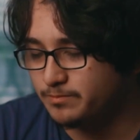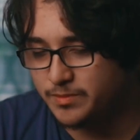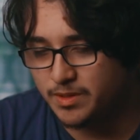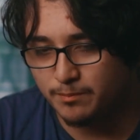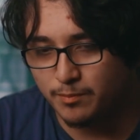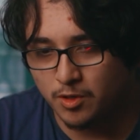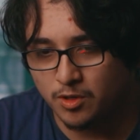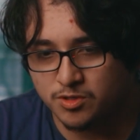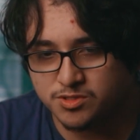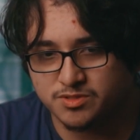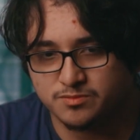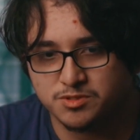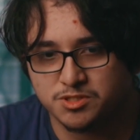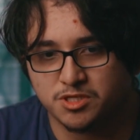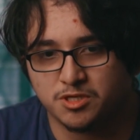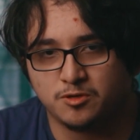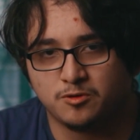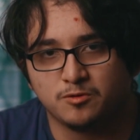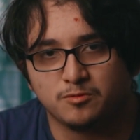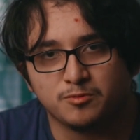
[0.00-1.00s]
the balls of
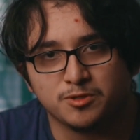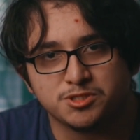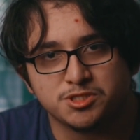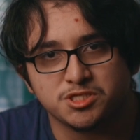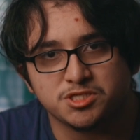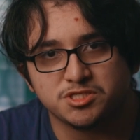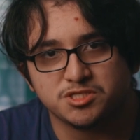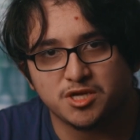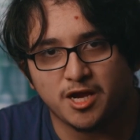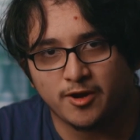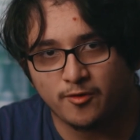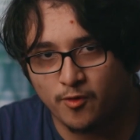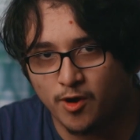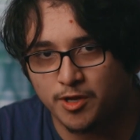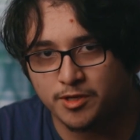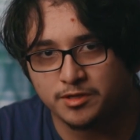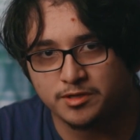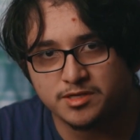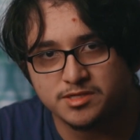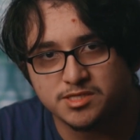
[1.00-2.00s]
steel, which is
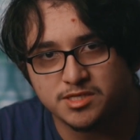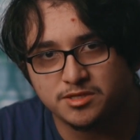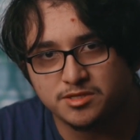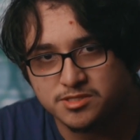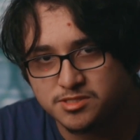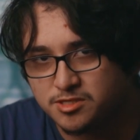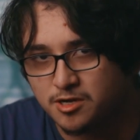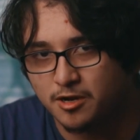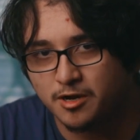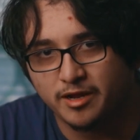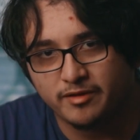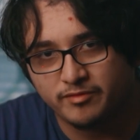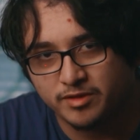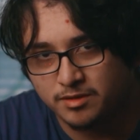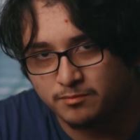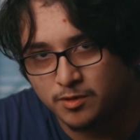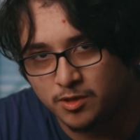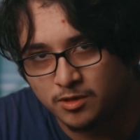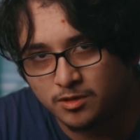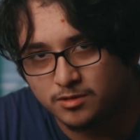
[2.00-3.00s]
ironic because he does not have
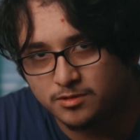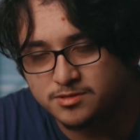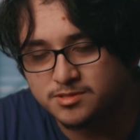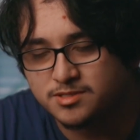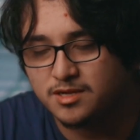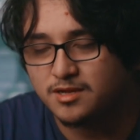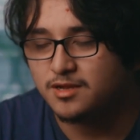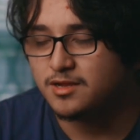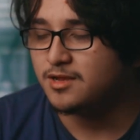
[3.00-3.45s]
any balls.